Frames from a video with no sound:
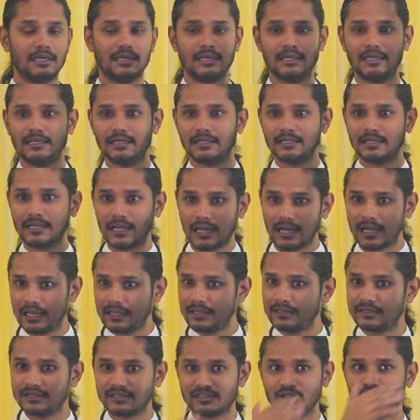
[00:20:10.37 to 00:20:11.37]
In an
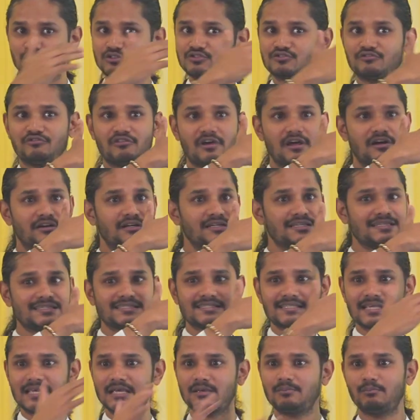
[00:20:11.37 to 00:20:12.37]
iron, those very
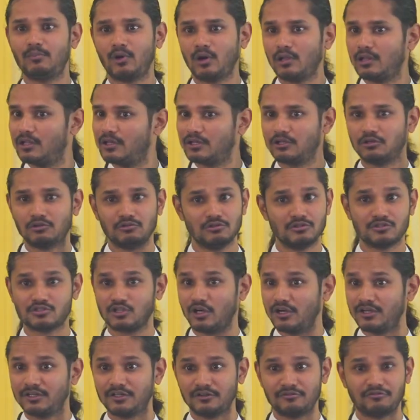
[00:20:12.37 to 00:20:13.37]
same molecules,
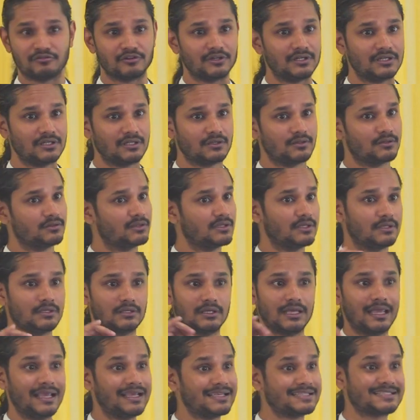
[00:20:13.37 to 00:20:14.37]
not different,
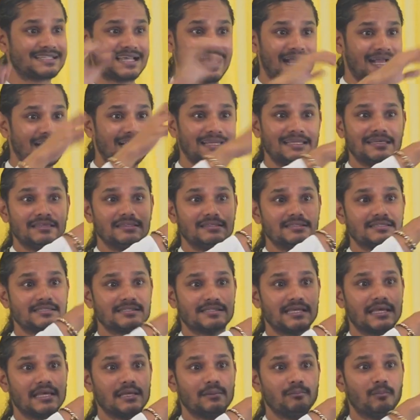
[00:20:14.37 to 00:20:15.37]
exactly the
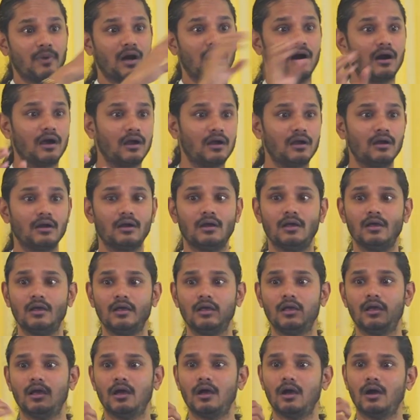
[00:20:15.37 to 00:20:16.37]
same, are
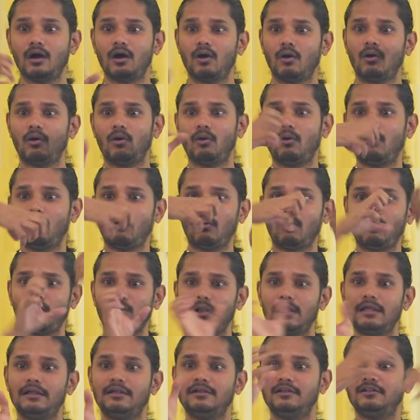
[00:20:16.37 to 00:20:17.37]

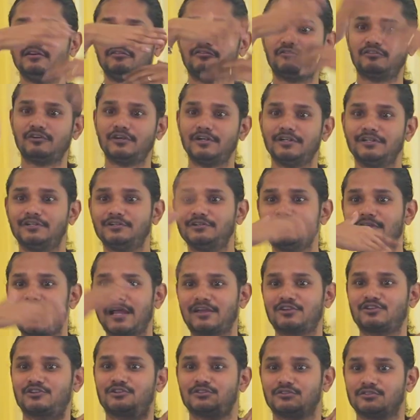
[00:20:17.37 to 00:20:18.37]
all in different
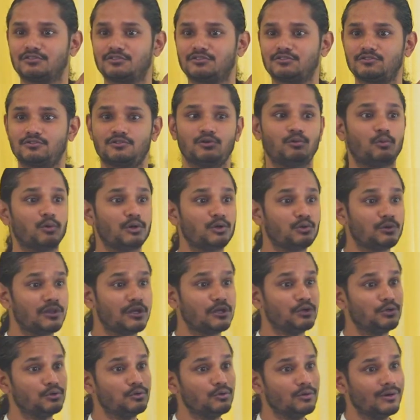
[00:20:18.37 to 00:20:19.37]
directions. So what do?
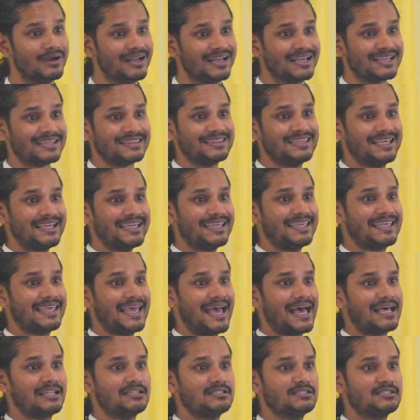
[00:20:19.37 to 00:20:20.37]
They
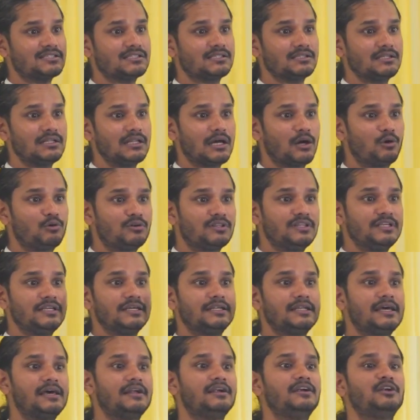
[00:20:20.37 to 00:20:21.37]
cancel out the
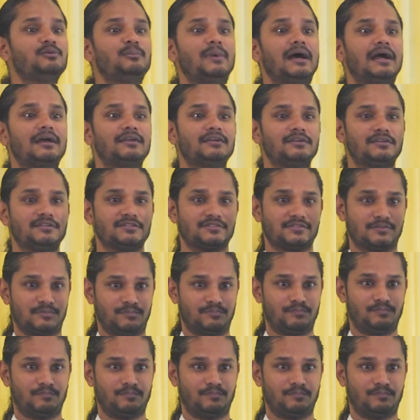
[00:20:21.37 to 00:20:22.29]
inherent magnetism.